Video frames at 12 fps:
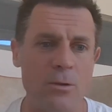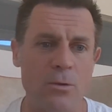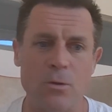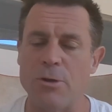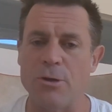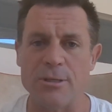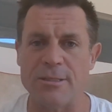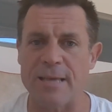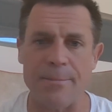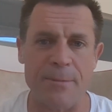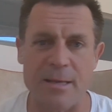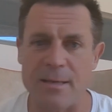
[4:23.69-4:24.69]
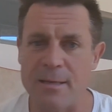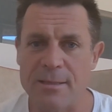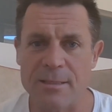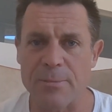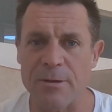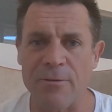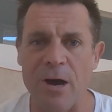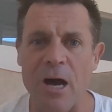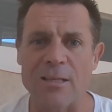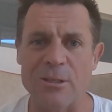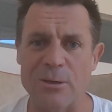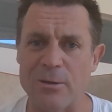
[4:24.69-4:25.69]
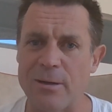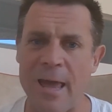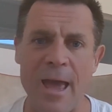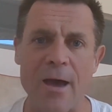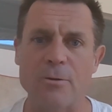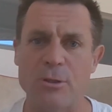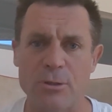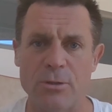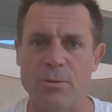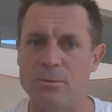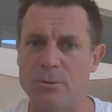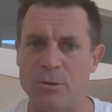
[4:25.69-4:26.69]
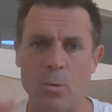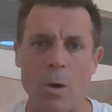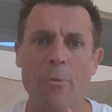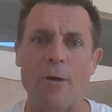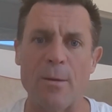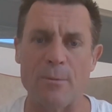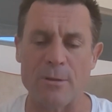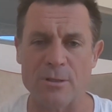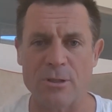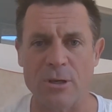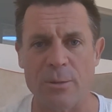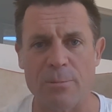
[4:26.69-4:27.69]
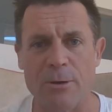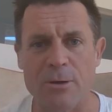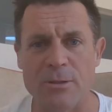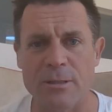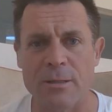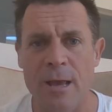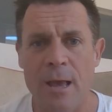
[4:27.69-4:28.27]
look, can you just send me some advice on how to operate with a certain person?